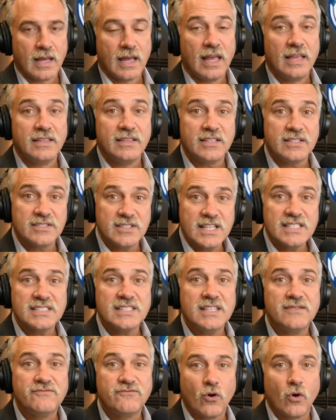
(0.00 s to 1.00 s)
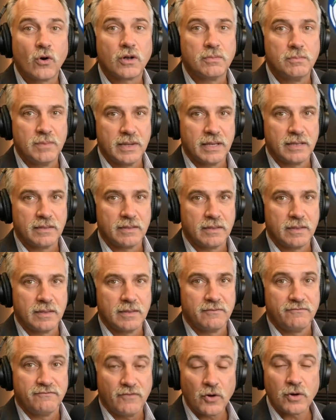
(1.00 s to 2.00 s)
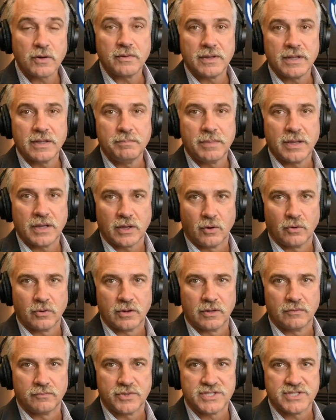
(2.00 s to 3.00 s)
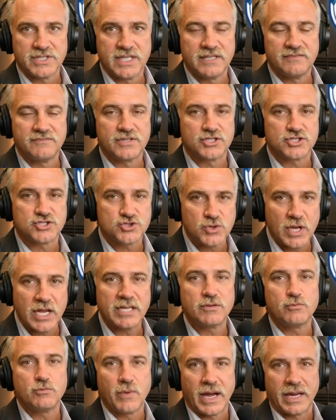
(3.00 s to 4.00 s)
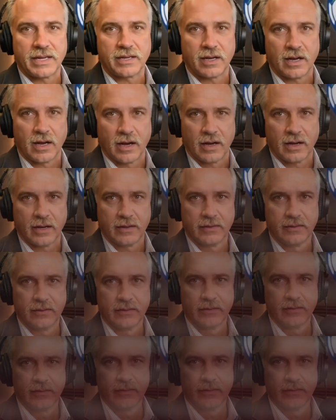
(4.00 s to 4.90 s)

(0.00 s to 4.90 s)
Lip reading: In the 64th minute, Folarin Balogun received a straight red card.